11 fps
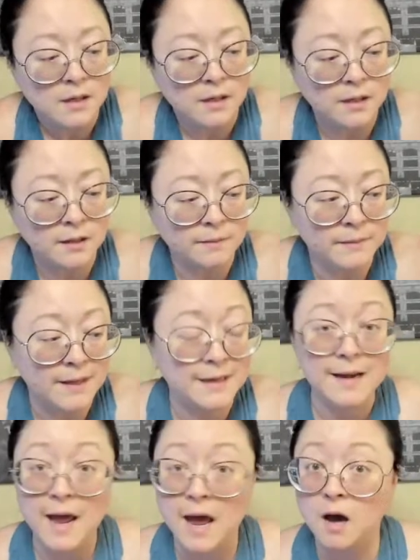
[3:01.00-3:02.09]

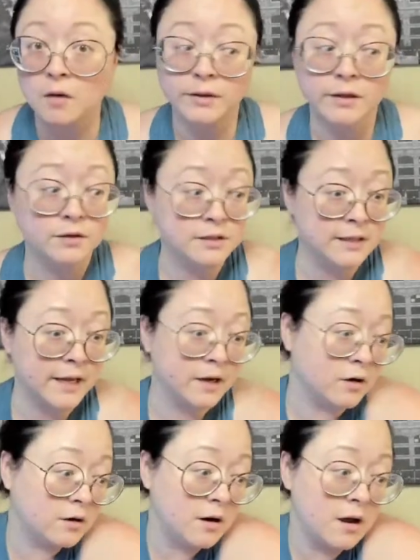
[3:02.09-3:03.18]
And now, years
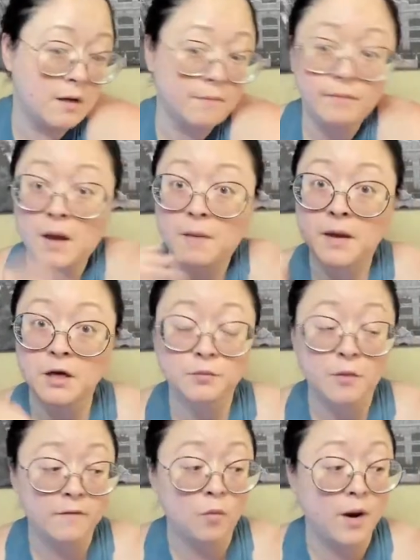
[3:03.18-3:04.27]
later, I manage
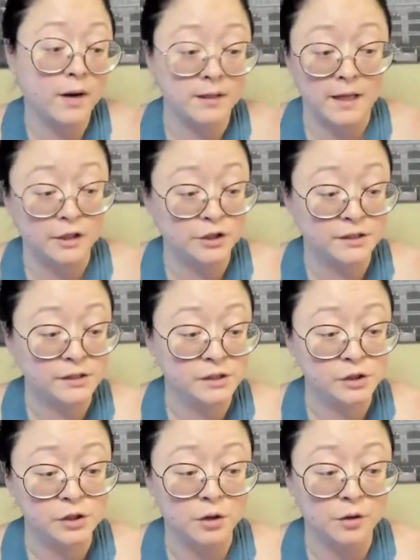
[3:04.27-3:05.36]
private wine collections.
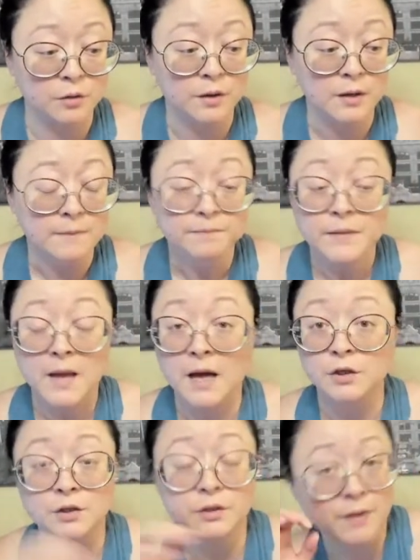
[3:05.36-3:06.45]
So
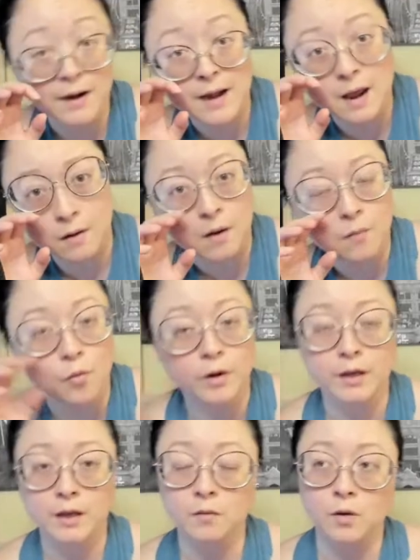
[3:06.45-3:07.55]
actually, right now, I'm
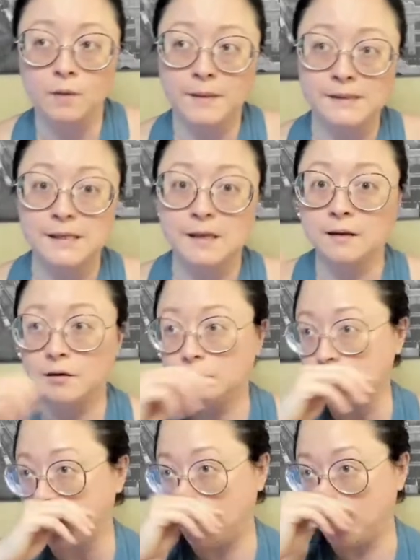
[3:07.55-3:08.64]
working in one of my
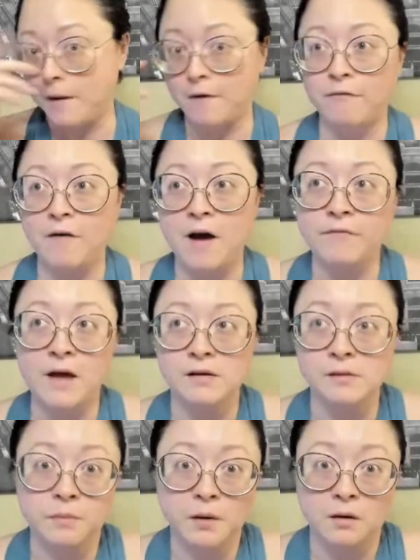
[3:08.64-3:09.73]
cellars that are about
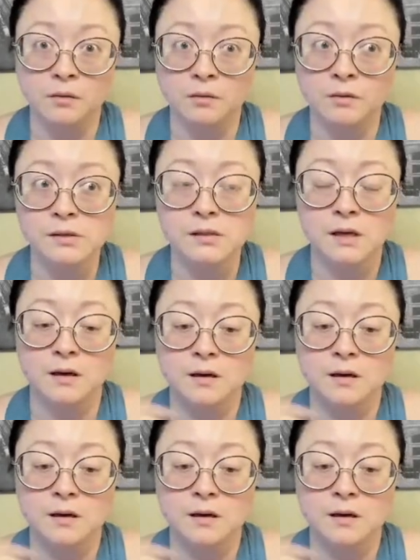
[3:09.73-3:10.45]
5,000 bottles.